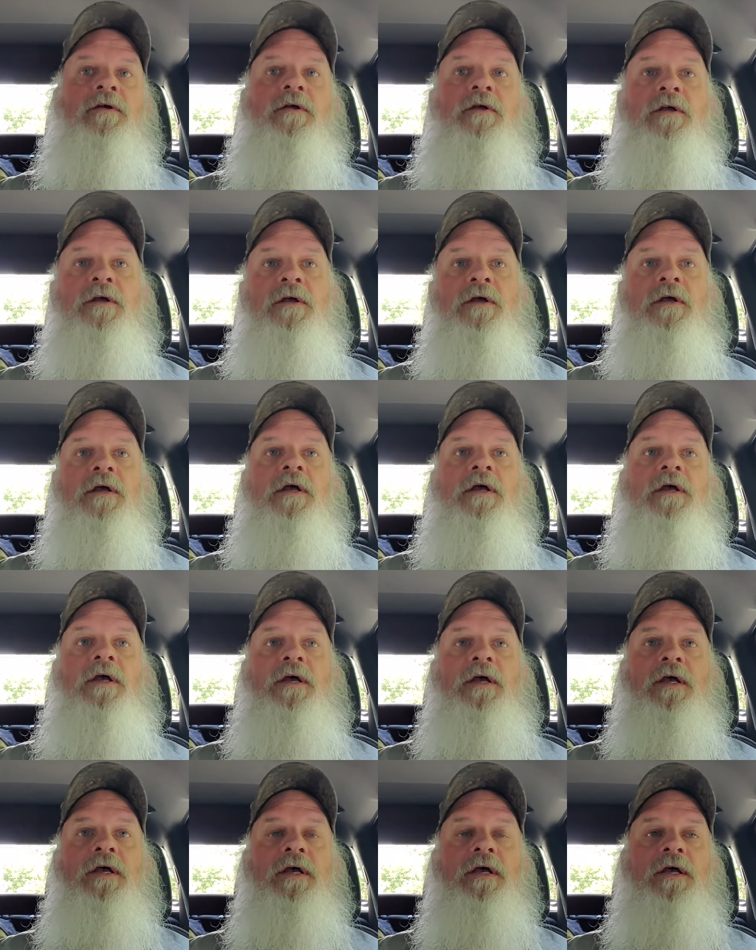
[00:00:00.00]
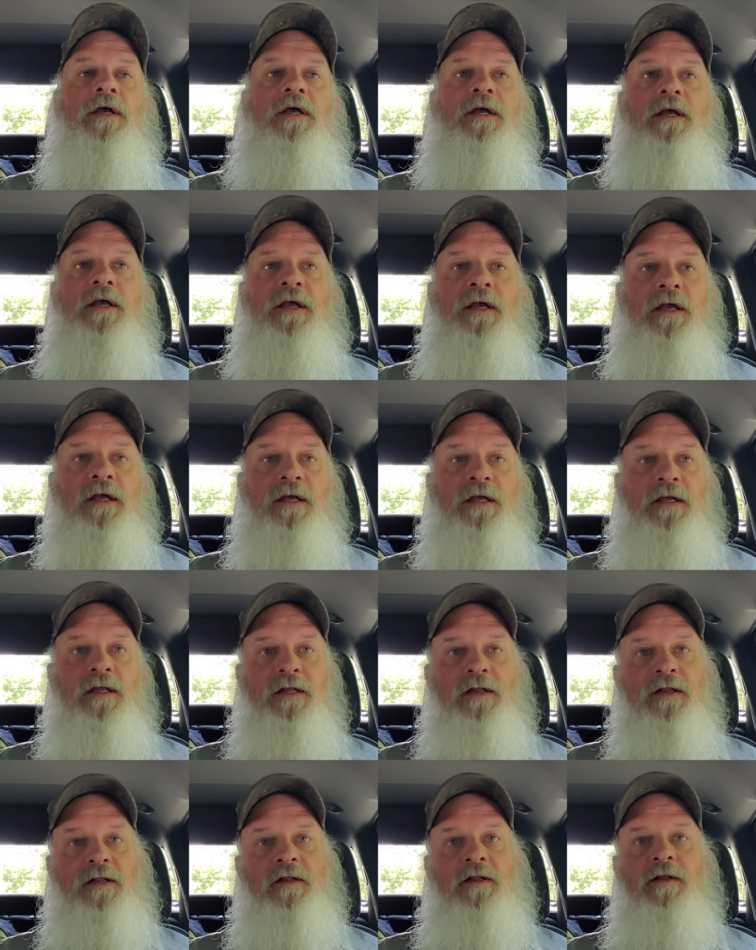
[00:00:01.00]

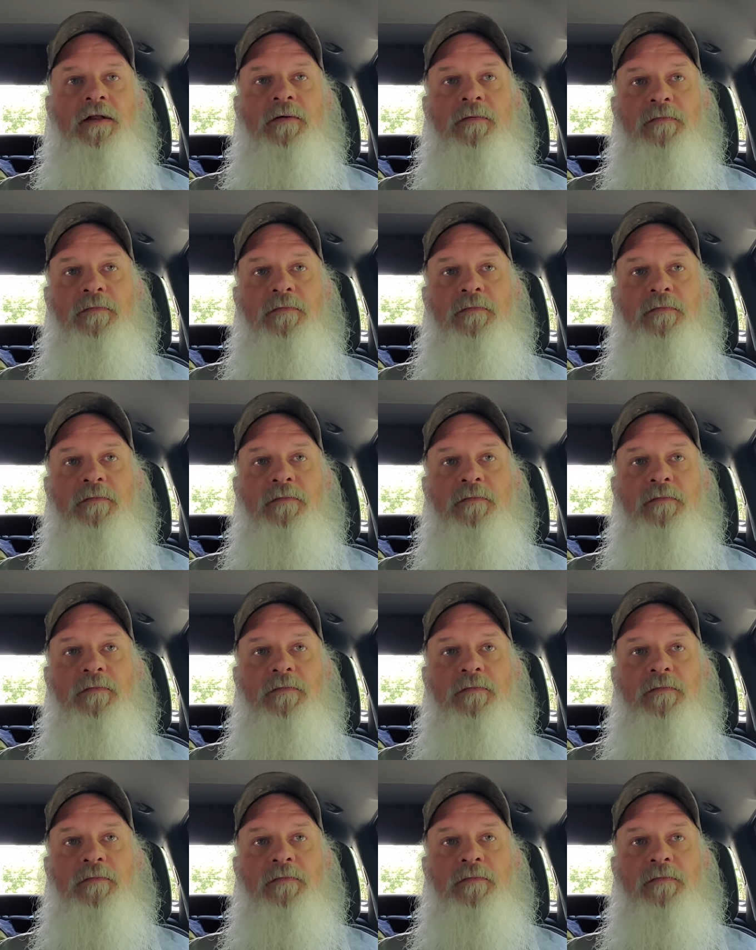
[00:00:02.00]
[no speech]